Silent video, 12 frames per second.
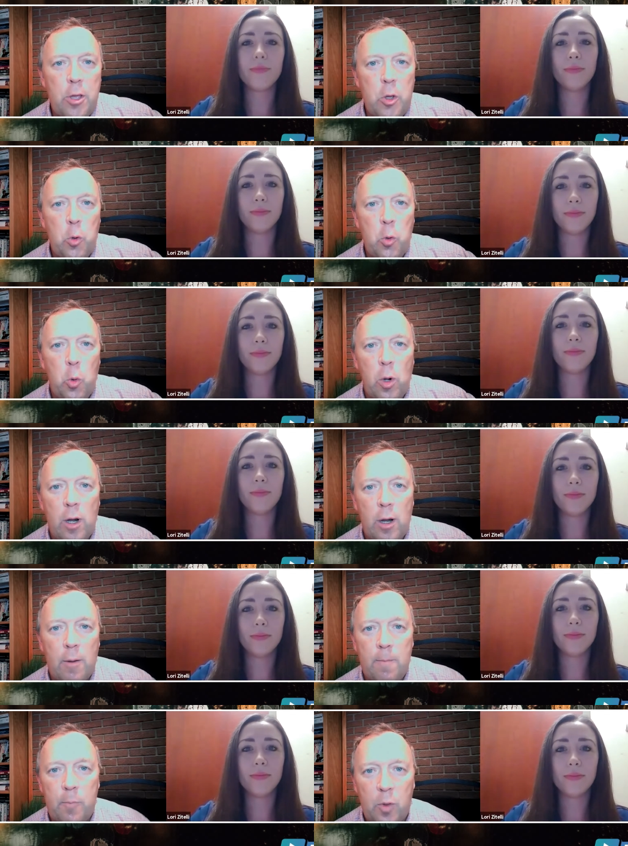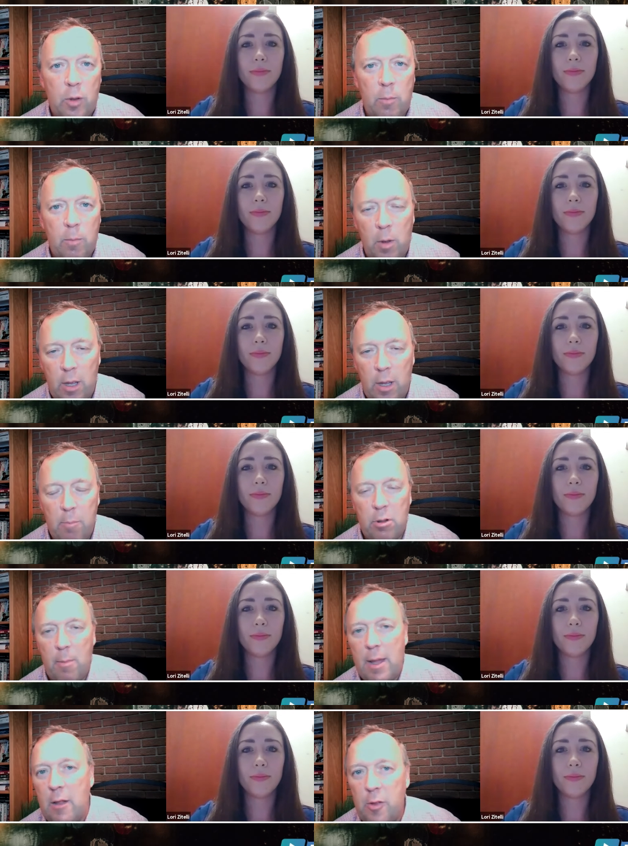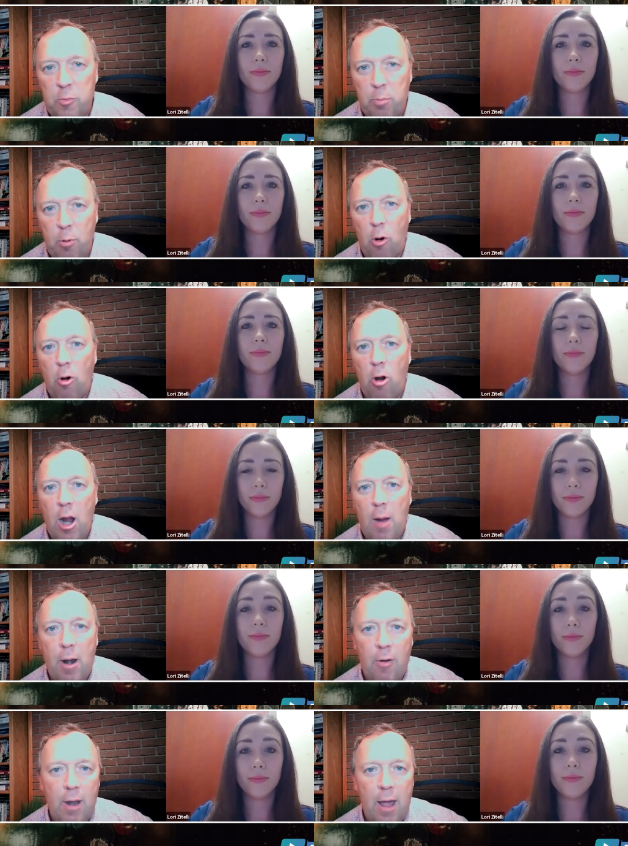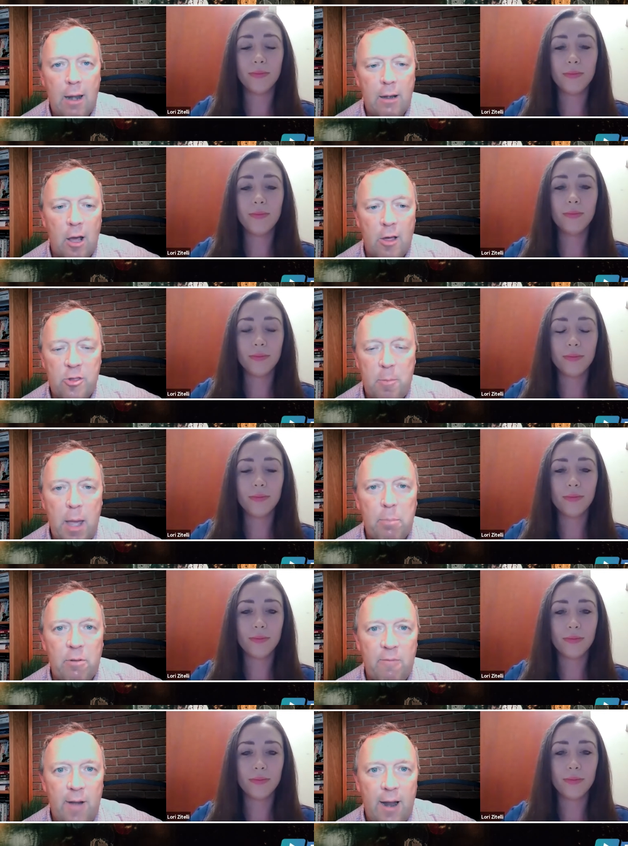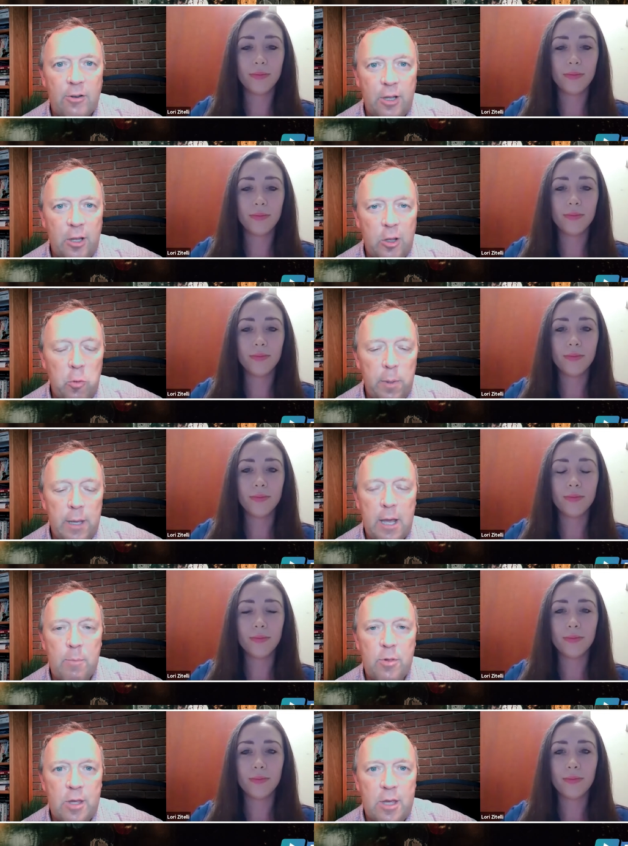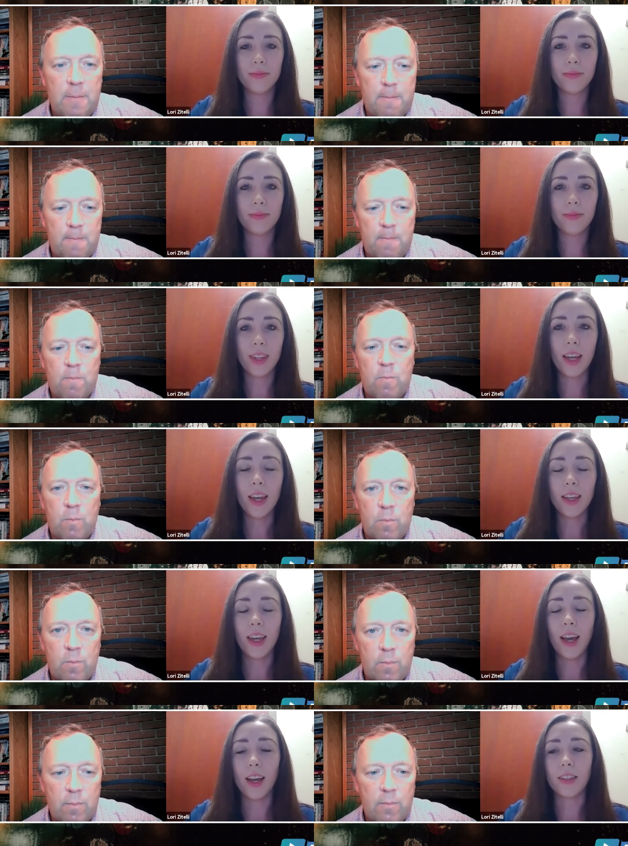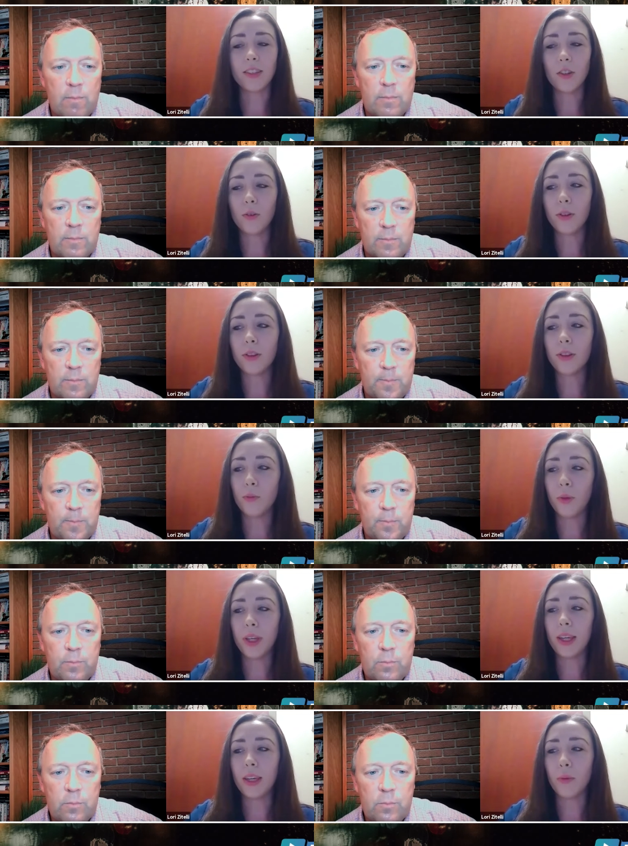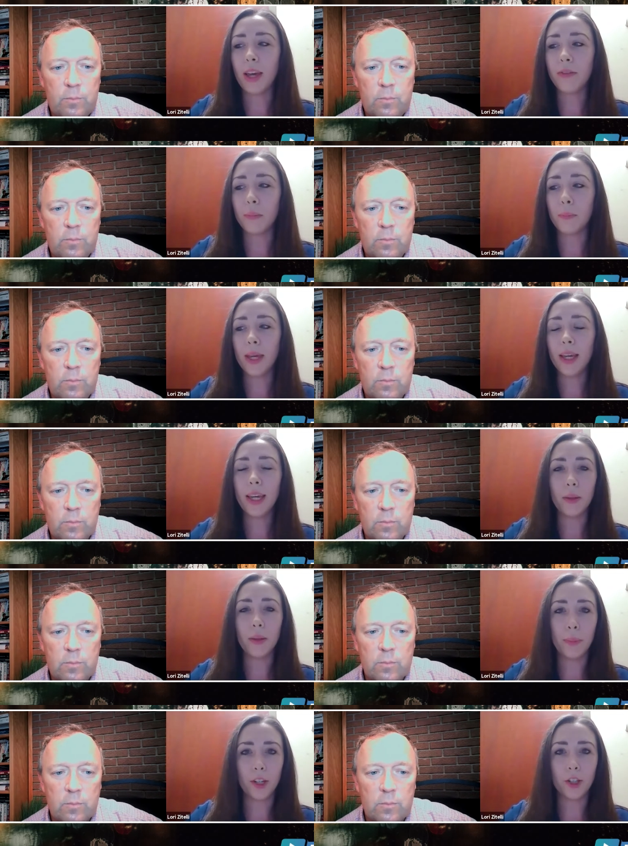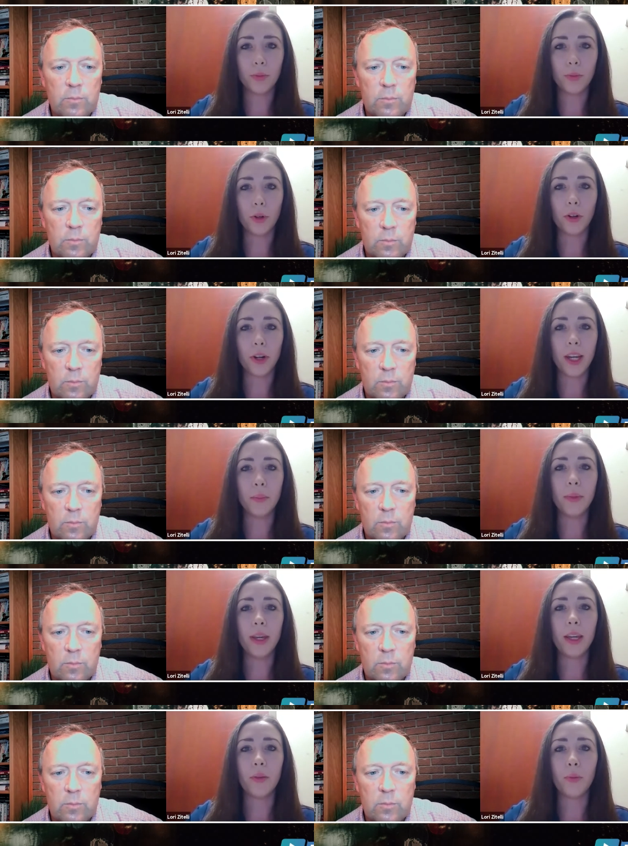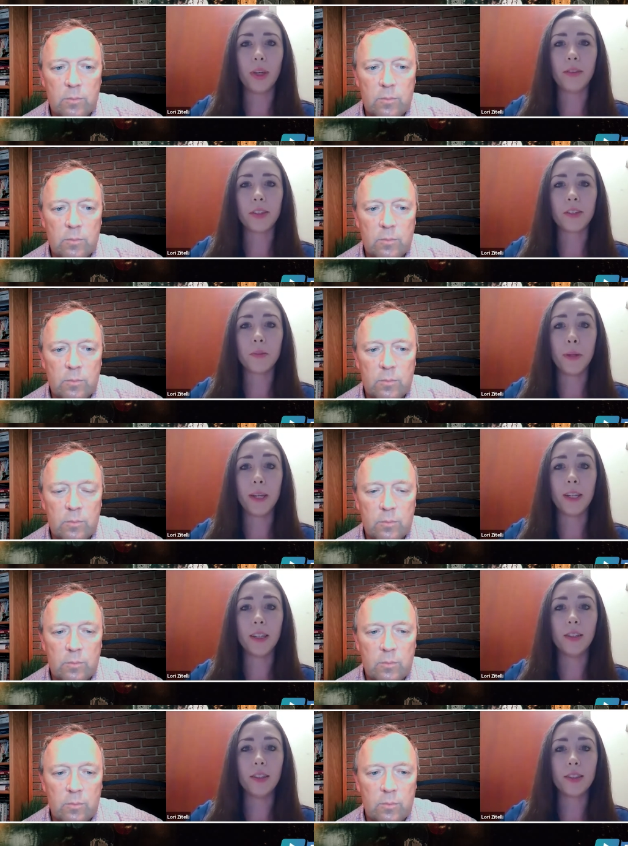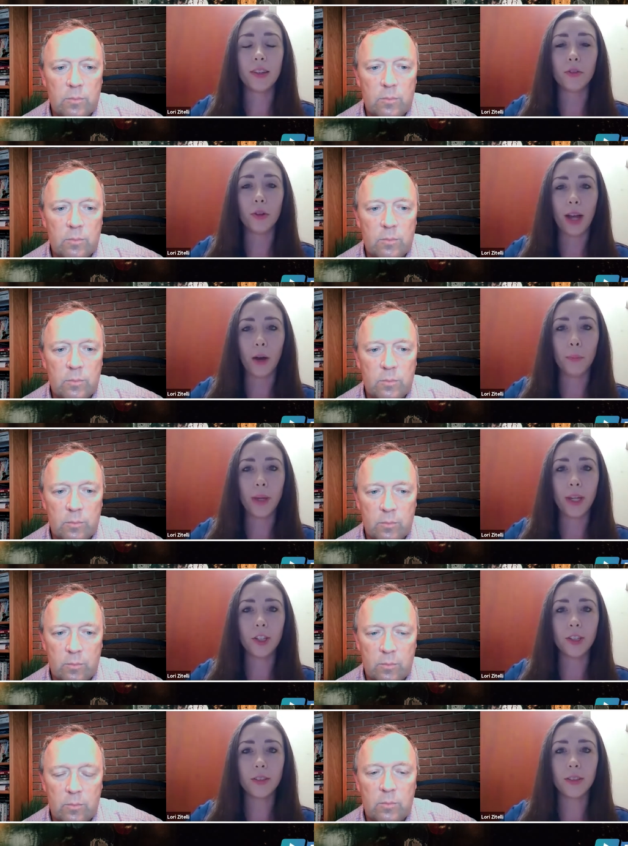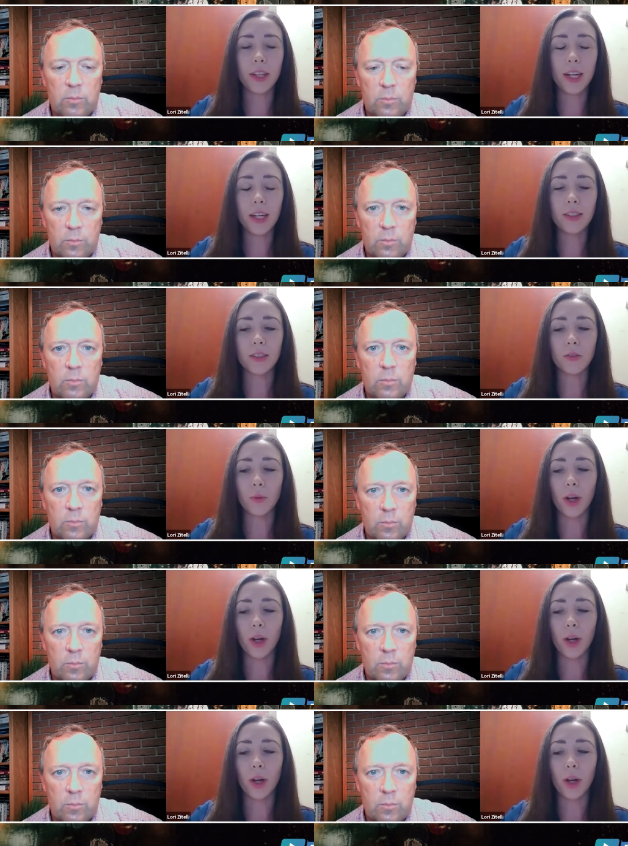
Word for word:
Speaker 1: you implemented this program around non custom amplifiers at UPMC?
Speaker 2: Yeah, so we we have a big inpatient program and we have expanded to several outpatient clinics as